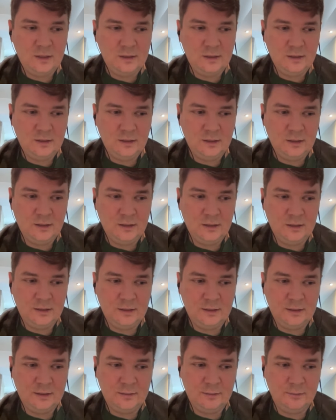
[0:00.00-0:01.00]

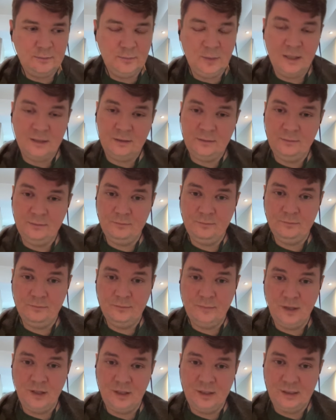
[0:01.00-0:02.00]
uh, but
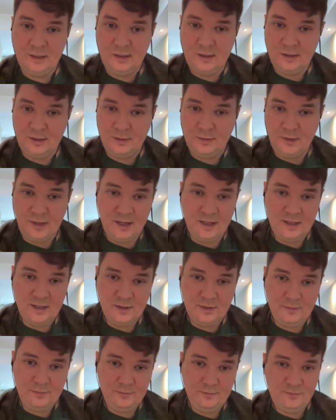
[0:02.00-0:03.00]
it's
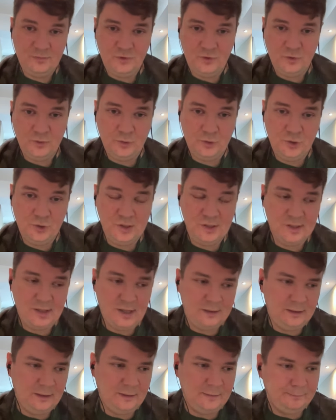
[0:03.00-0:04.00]
nice for just
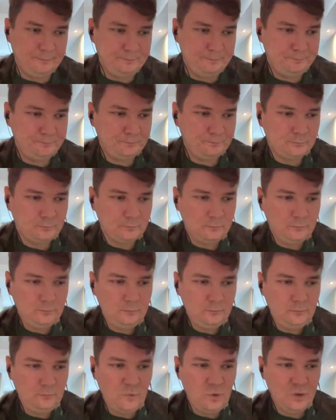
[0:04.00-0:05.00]
starting.
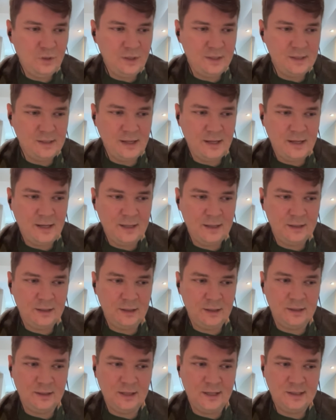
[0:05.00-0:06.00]
Okay, then
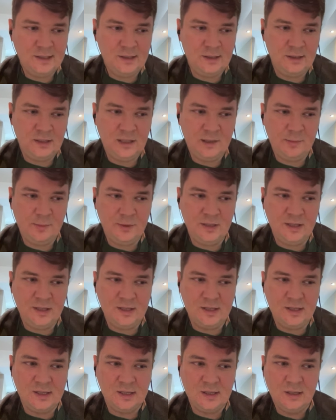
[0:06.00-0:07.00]
another tip is